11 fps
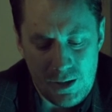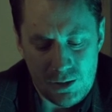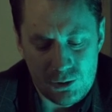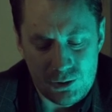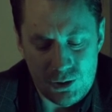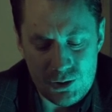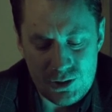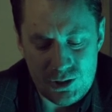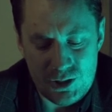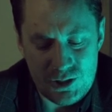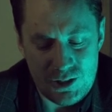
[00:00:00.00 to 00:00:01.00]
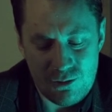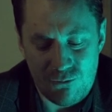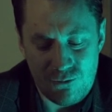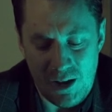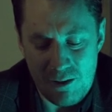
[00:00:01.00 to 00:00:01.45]
I got lost in just under
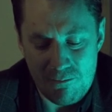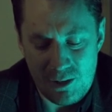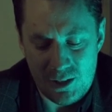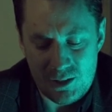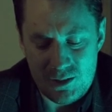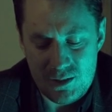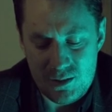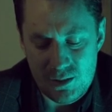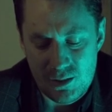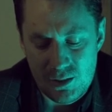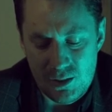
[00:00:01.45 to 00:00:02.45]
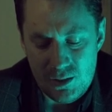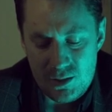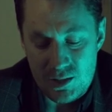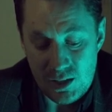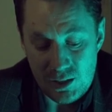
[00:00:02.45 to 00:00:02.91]
5 minutes.
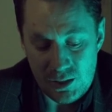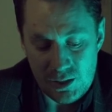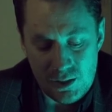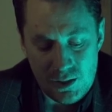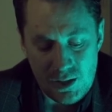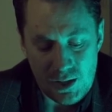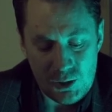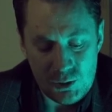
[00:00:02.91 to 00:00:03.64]
Suddenly, I